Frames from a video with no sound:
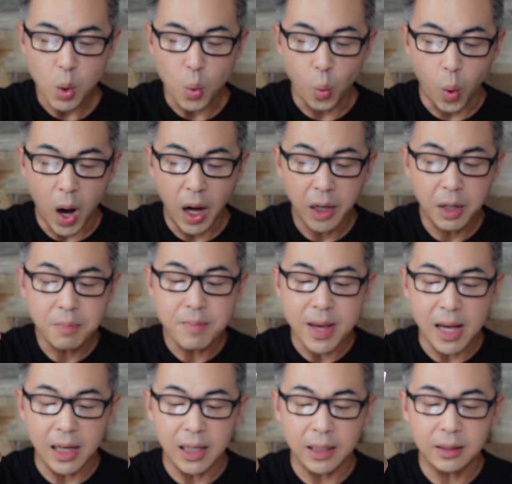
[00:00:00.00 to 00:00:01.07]

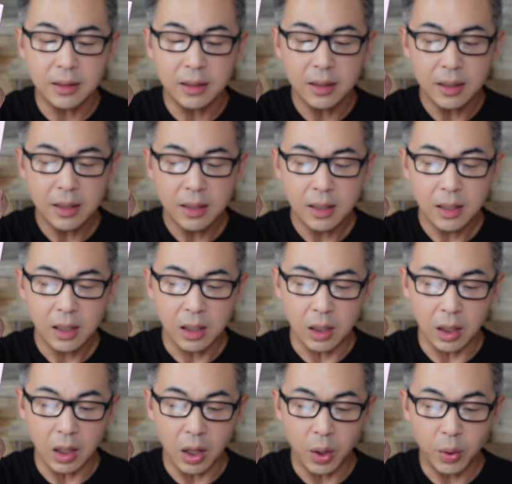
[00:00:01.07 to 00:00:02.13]
Watermelon
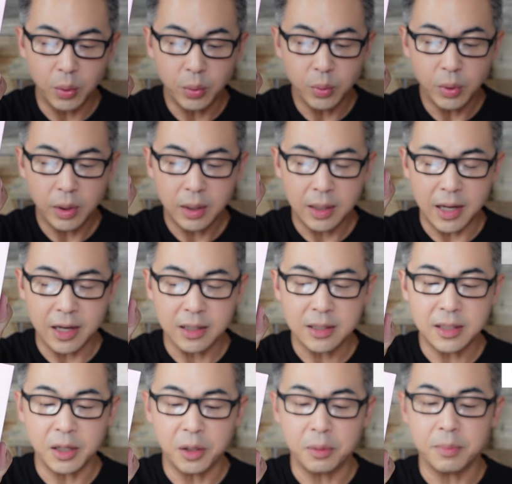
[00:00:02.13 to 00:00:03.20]
Glow
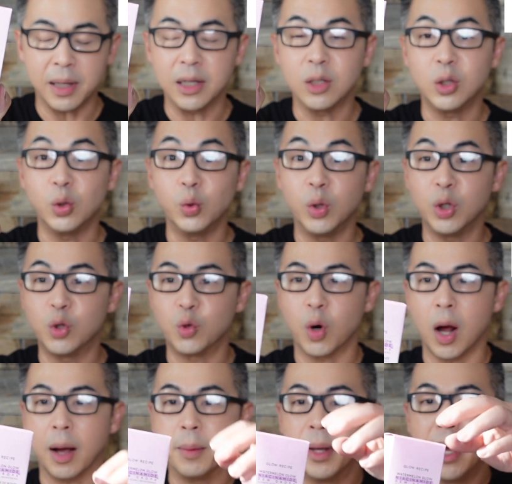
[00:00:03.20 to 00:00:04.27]
Niacinamide Dewy
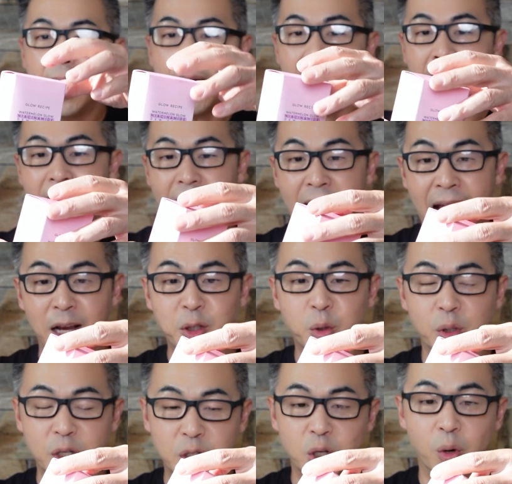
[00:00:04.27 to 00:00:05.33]
Drop. I
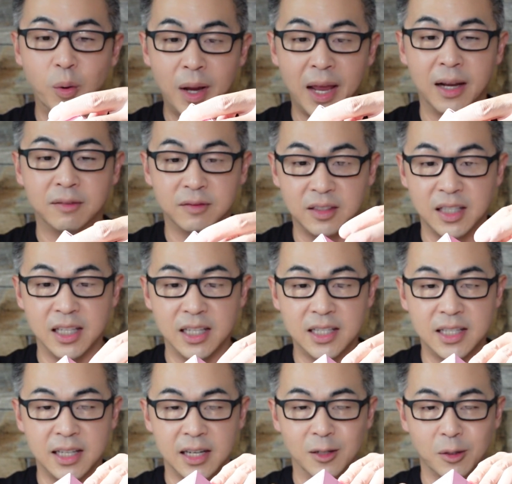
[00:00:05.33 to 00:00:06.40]
actually don't have
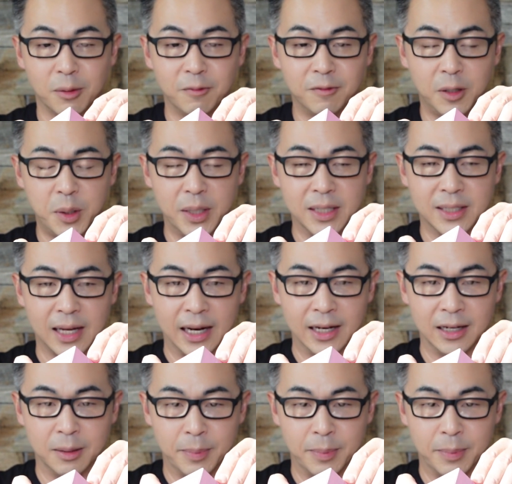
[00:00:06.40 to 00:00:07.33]
this yet, so I'm very excited